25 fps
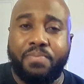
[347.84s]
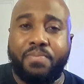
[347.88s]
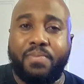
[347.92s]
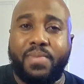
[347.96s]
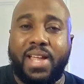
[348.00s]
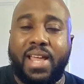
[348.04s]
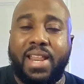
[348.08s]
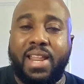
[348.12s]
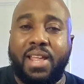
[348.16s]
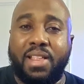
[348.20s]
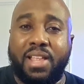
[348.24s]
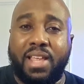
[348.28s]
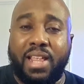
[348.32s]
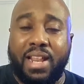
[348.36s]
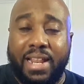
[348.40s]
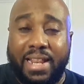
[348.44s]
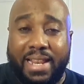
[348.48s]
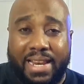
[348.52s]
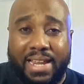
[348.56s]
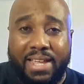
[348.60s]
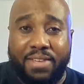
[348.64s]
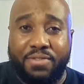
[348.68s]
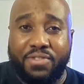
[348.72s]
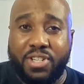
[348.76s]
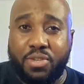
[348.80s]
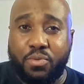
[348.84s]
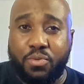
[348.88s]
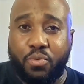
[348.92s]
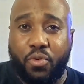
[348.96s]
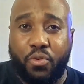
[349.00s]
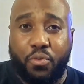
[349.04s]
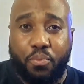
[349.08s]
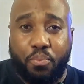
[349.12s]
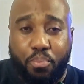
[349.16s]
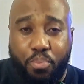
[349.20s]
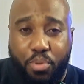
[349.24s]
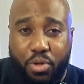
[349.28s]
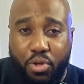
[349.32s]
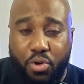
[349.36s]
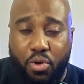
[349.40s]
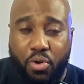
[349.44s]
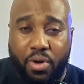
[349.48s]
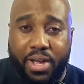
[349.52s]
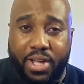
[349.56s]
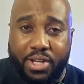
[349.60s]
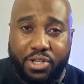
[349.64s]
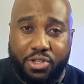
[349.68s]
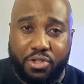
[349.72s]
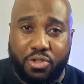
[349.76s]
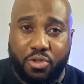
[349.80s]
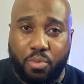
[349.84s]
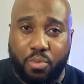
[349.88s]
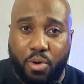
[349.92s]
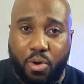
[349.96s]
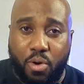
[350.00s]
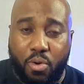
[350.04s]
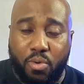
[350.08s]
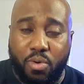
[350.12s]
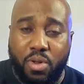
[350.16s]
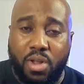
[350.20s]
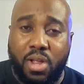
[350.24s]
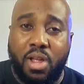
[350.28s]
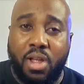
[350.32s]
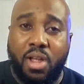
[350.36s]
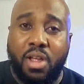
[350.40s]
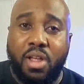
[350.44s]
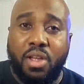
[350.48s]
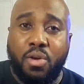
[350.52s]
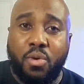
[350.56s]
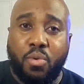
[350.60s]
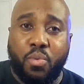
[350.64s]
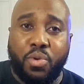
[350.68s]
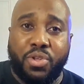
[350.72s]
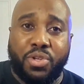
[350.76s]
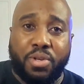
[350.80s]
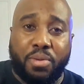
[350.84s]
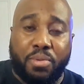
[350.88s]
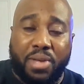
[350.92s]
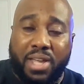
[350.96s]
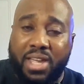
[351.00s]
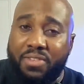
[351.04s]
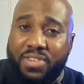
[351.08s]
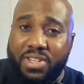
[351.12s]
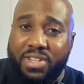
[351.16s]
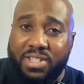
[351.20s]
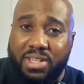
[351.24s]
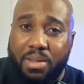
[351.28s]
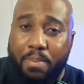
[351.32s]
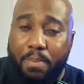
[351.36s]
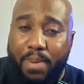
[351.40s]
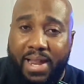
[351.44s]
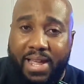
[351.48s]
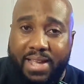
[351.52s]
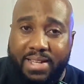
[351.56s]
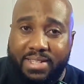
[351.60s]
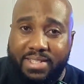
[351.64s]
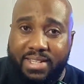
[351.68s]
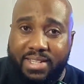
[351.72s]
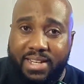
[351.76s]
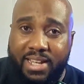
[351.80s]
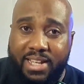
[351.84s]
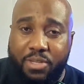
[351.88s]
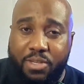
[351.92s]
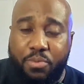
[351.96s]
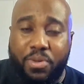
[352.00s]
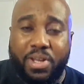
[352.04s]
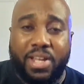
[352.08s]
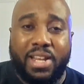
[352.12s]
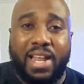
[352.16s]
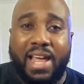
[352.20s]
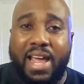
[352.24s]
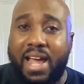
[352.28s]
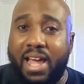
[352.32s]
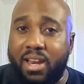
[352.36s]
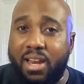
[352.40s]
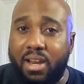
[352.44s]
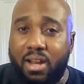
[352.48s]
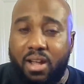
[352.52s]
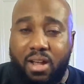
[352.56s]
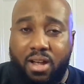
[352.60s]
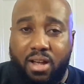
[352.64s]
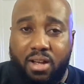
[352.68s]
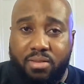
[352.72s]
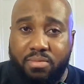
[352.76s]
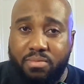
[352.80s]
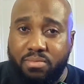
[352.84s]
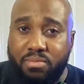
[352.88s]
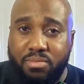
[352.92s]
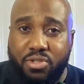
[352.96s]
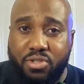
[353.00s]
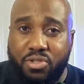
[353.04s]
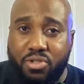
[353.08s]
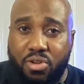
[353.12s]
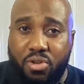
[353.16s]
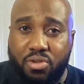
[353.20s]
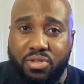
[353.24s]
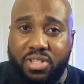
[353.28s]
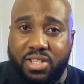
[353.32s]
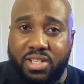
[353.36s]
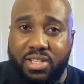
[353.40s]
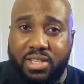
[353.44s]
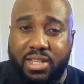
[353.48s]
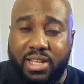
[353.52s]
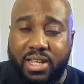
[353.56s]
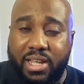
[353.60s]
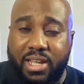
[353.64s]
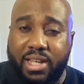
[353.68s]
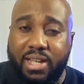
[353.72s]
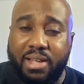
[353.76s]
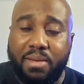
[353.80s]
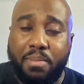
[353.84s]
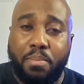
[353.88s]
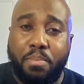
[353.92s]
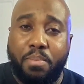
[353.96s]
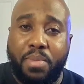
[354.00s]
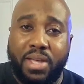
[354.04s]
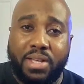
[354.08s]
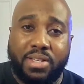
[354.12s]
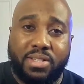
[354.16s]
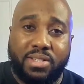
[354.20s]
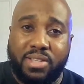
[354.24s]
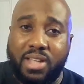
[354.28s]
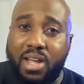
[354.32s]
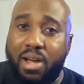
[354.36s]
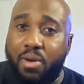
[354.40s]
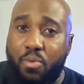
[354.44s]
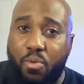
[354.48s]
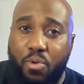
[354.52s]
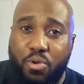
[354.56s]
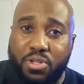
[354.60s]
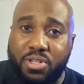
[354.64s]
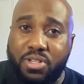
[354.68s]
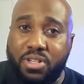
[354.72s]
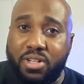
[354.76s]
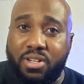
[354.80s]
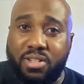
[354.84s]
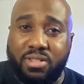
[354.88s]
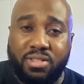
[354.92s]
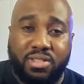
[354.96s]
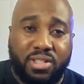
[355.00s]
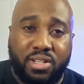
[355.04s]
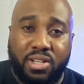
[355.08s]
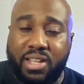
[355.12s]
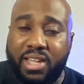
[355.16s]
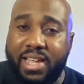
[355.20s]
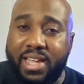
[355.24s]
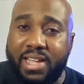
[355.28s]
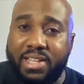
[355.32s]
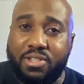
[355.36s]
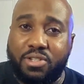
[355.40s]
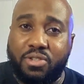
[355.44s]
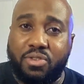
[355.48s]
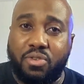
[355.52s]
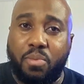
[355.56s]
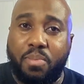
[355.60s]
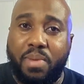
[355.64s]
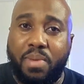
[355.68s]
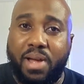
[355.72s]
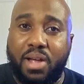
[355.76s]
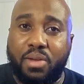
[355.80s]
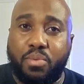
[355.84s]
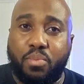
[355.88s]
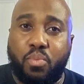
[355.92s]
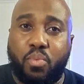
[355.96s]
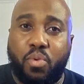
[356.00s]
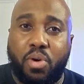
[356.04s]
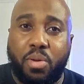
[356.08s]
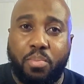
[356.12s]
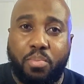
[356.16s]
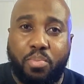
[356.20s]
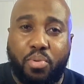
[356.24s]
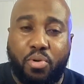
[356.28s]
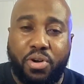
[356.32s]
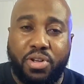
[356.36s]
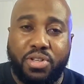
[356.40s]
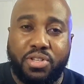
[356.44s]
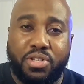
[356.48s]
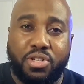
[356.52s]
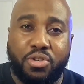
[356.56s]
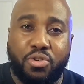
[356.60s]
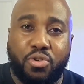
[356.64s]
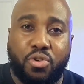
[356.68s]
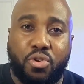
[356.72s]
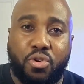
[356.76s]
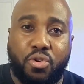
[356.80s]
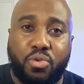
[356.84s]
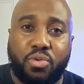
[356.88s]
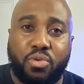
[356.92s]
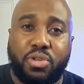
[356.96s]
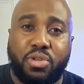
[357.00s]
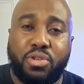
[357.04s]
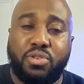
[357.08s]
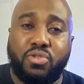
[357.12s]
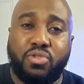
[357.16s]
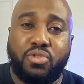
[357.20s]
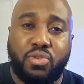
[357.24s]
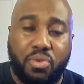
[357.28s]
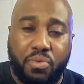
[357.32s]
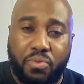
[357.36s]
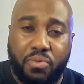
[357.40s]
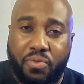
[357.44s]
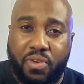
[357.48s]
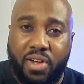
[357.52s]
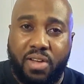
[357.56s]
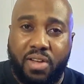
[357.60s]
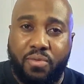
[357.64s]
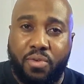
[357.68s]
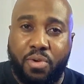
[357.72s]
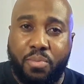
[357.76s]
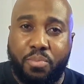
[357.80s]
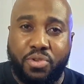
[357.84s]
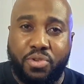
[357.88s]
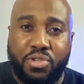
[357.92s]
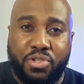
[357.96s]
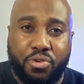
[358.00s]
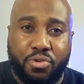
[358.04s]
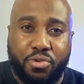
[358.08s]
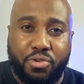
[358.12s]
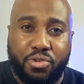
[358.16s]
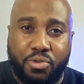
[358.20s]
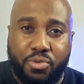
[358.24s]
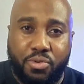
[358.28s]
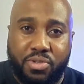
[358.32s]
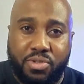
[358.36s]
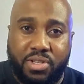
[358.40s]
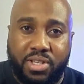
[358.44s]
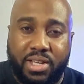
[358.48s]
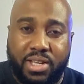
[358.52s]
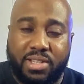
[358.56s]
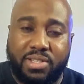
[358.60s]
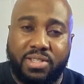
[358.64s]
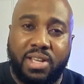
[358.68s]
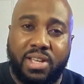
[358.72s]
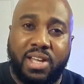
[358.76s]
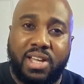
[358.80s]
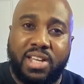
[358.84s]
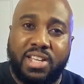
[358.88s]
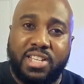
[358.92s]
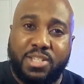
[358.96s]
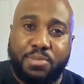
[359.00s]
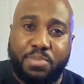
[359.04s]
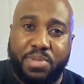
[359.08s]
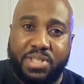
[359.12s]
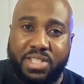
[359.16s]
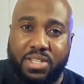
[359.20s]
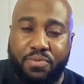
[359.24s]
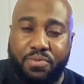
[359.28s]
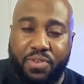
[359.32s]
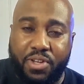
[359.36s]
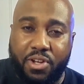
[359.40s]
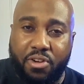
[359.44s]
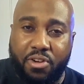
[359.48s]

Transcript: and then it leaves us with pure H2O, which gives us a blank slate. We can add our salt in there, mix that water until it gets to about 1.025, 1.026 specific